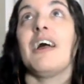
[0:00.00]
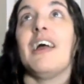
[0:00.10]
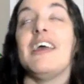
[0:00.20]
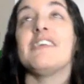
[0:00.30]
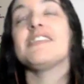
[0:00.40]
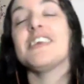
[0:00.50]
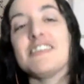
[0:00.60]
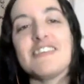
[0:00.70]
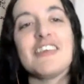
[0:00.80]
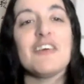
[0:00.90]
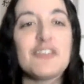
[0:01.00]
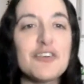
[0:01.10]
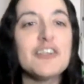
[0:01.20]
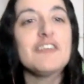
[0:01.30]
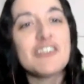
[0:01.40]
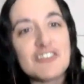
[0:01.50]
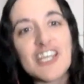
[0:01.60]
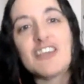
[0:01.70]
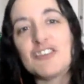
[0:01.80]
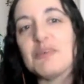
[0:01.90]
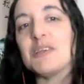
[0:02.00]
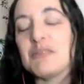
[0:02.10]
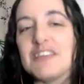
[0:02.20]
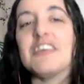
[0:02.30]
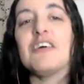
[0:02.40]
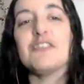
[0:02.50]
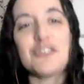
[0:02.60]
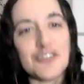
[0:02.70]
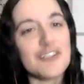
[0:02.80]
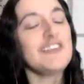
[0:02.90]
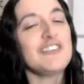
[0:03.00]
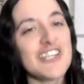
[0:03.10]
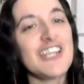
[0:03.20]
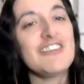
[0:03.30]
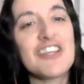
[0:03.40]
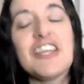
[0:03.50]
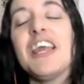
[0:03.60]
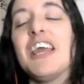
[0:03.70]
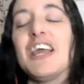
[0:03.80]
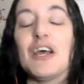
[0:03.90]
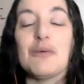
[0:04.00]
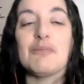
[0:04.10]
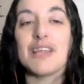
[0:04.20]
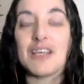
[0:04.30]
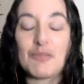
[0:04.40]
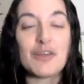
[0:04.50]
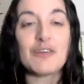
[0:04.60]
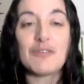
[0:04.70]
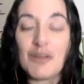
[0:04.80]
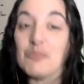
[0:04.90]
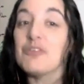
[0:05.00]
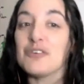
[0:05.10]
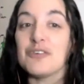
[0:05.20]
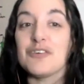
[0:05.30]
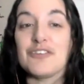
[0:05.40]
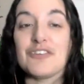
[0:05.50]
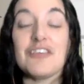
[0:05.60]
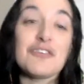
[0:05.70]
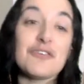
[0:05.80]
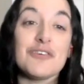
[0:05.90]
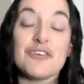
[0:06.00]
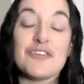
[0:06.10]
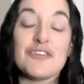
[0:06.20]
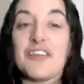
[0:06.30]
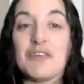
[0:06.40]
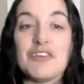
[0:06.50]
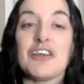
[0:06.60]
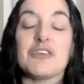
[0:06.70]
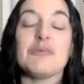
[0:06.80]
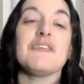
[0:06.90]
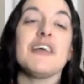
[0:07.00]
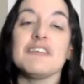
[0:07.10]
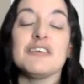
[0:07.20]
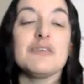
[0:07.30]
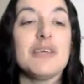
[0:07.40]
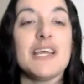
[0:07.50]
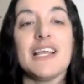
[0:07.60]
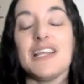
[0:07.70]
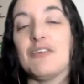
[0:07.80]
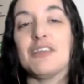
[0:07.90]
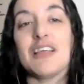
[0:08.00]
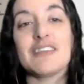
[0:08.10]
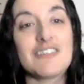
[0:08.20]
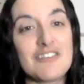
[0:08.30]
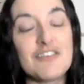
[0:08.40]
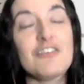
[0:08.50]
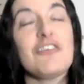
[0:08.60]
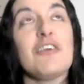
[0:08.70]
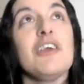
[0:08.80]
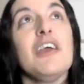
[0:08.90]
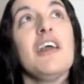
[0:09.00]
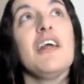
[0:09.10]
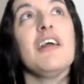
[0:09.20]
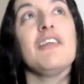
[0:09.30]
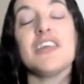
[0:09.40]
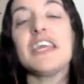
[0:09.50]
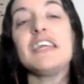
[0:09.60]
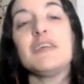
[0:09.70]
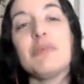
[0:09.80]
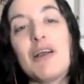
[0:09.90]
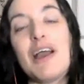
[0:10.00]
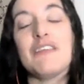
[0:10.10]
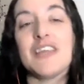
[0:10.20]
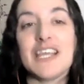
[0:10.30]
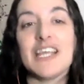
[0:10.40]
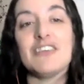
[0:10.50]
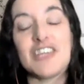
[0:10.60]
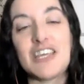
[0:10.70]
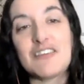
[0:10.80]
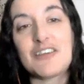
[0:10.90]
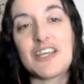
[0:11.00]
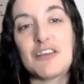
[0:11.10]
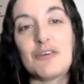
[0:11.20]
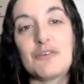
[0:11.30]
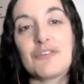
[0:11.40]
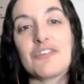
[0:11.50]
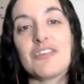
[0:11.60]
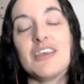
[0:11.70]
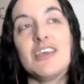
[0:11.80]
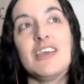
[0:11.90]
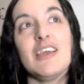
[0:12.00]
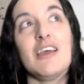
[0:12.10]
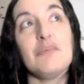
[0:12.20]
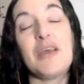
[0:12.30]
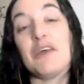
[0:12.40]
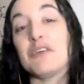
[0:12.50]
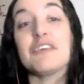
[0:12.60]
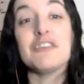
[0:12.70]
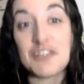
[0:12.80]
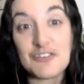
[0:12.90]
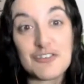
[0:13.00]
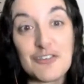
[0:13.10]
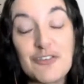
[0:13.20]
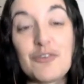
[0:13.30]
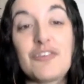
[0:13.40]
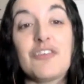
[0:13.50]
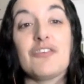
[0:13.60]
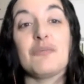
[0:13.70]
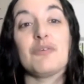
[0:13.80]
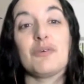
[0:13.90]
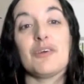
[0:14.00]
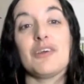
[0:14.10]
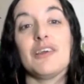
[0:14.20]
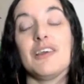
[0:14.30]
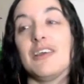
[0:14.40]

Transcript: I hesitate to say alternative education, but I'm going to say alternative education, like where homeschoolers, unschoolers, I think we talked about that a little bit. And I know a lot of listeners are thinking about how they can educate their kiddos out of conventional school systems or